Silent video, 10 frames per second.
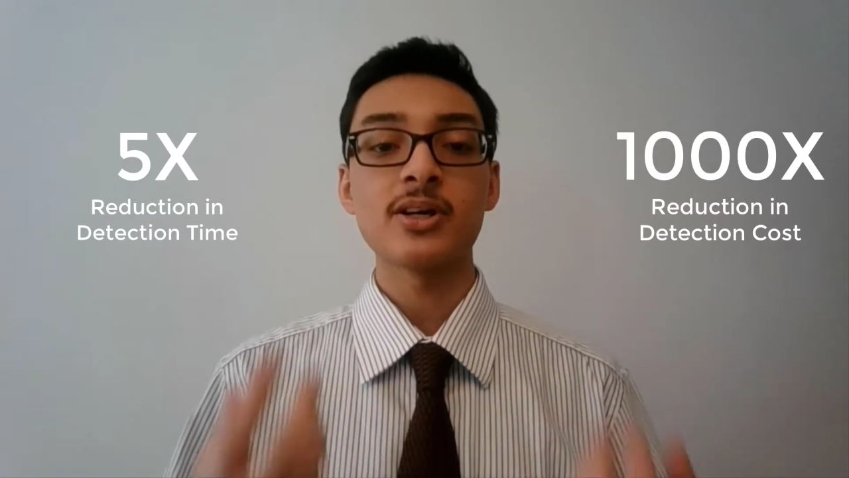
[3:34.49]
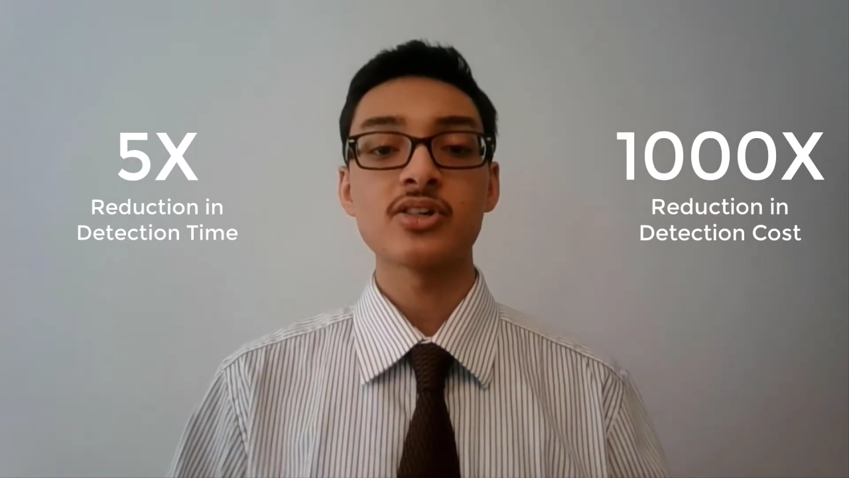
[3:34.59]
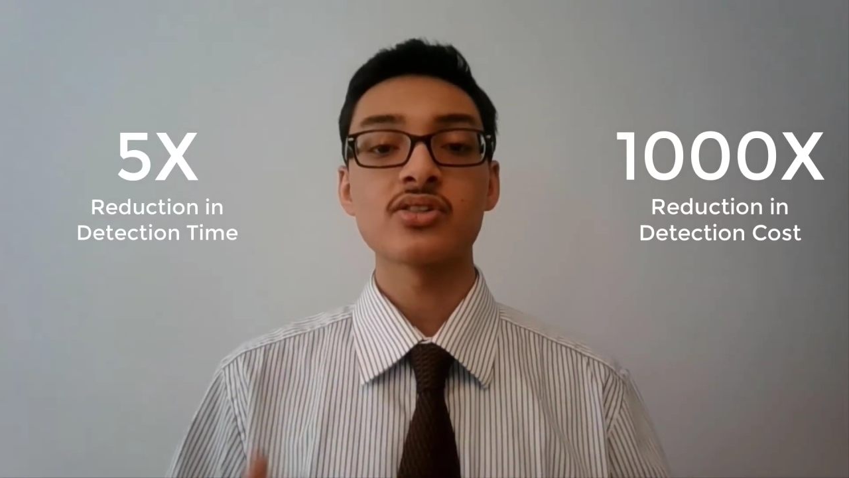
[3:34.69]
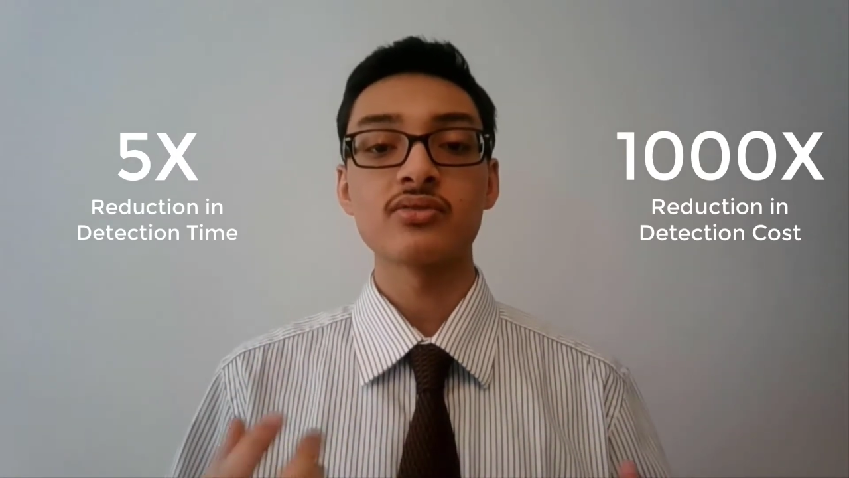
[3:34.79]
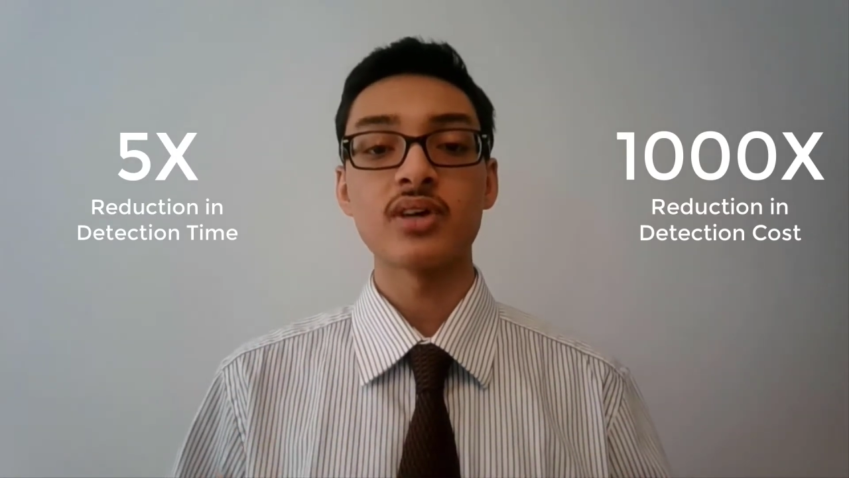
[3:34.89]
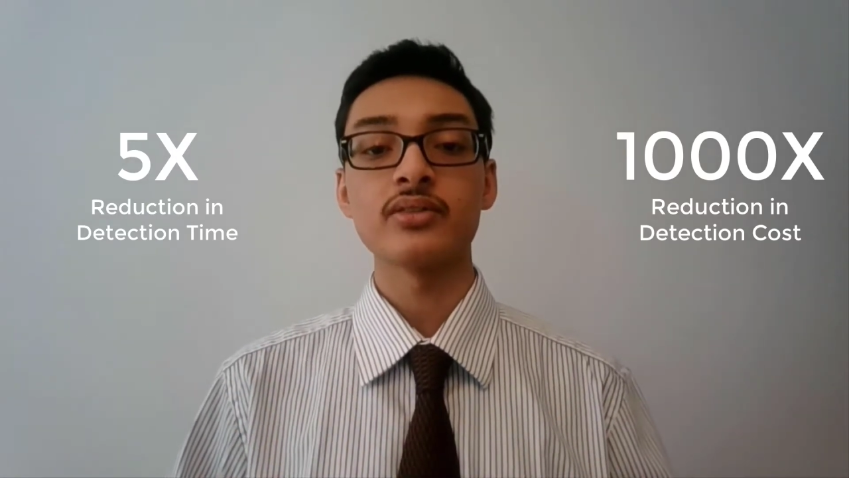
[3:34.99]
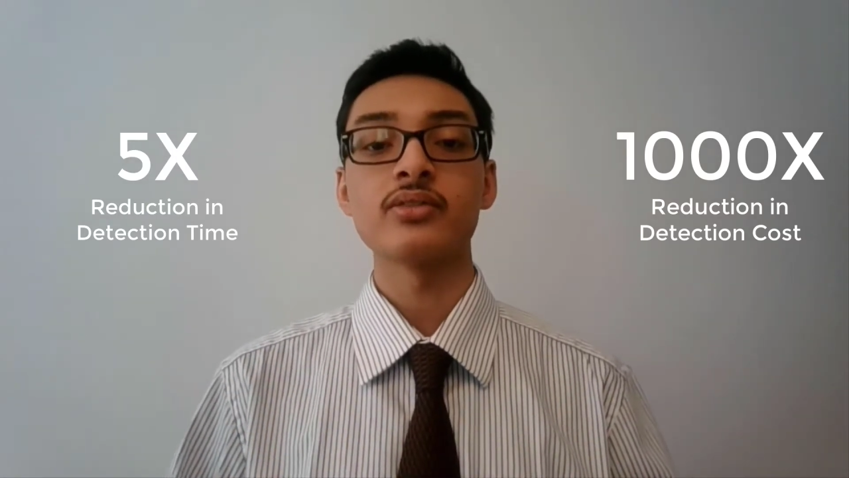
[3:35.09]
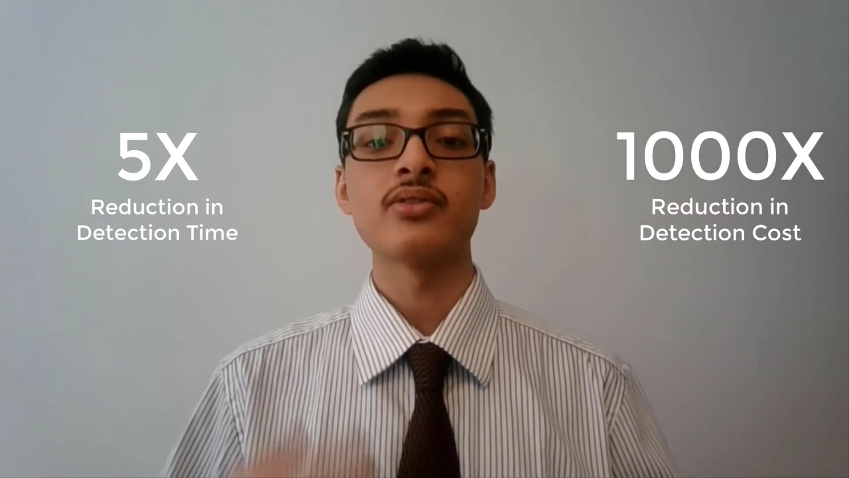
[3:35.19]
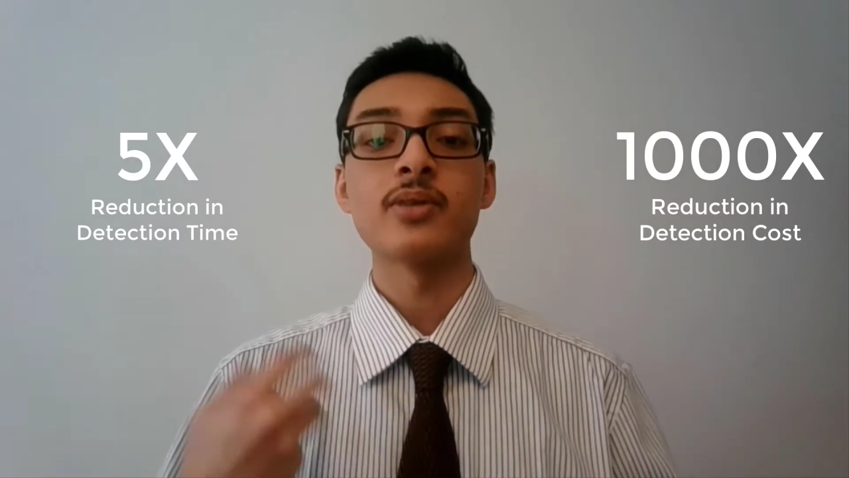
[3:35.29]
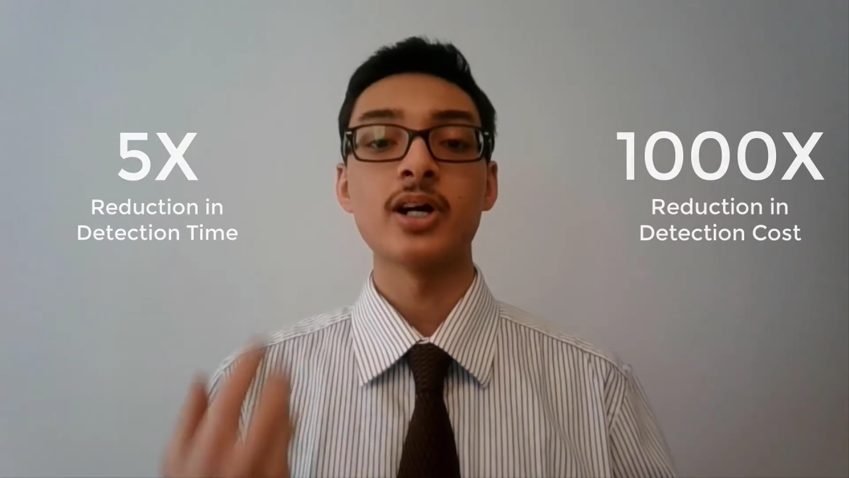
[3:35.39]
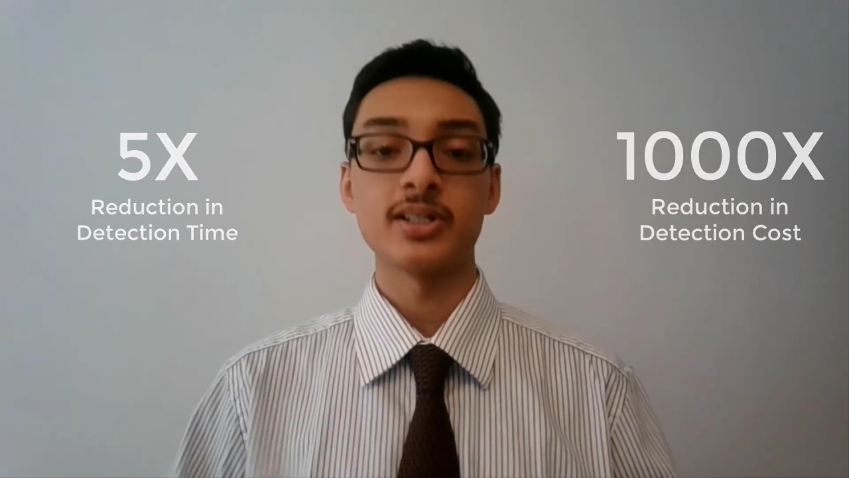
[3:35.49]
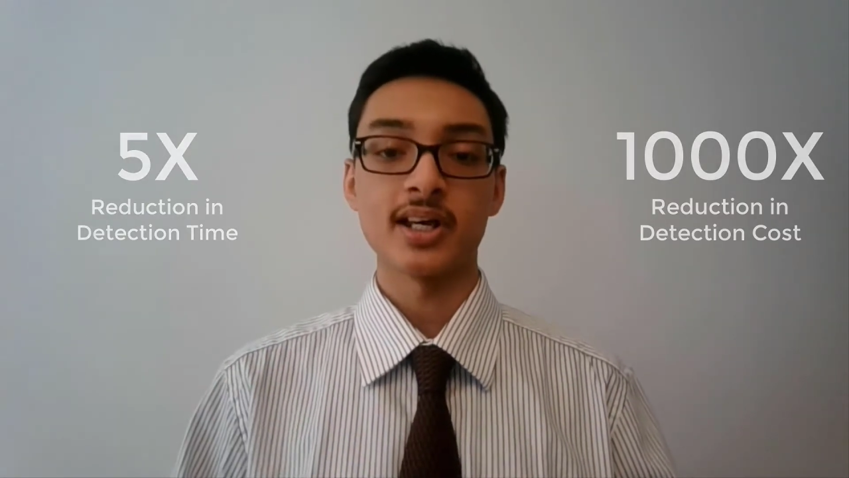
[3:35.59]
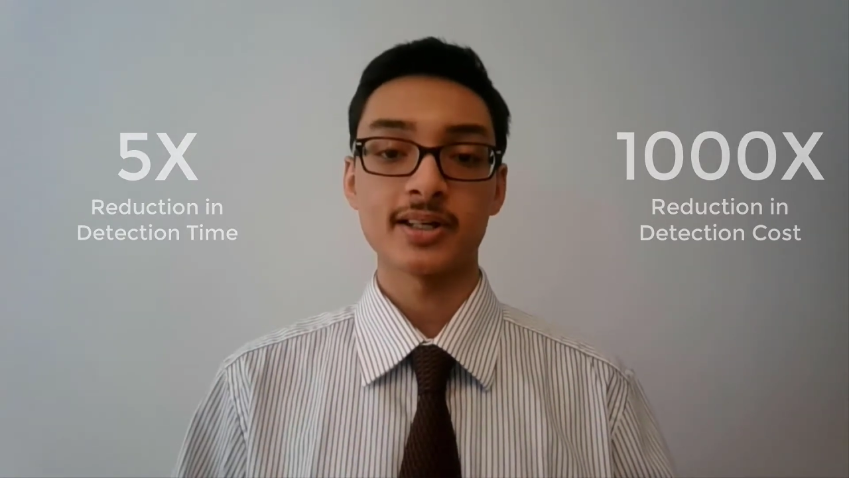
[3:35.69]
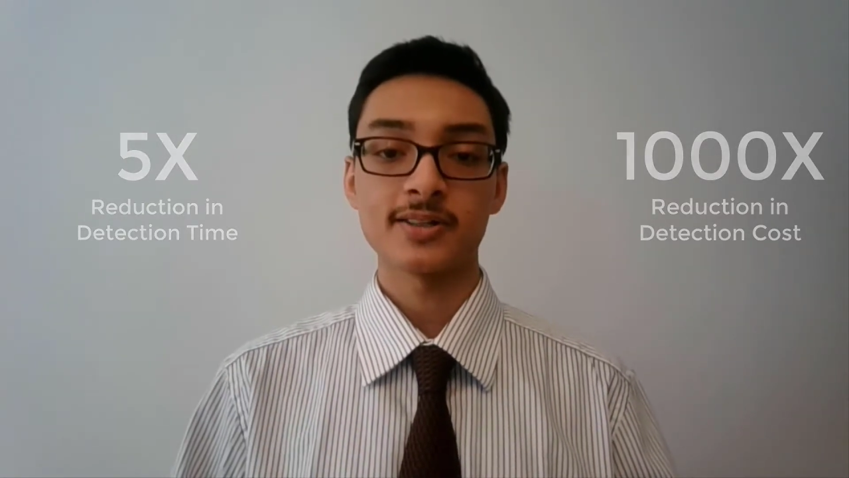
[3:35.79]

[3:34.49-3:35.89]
survival from heart attacks.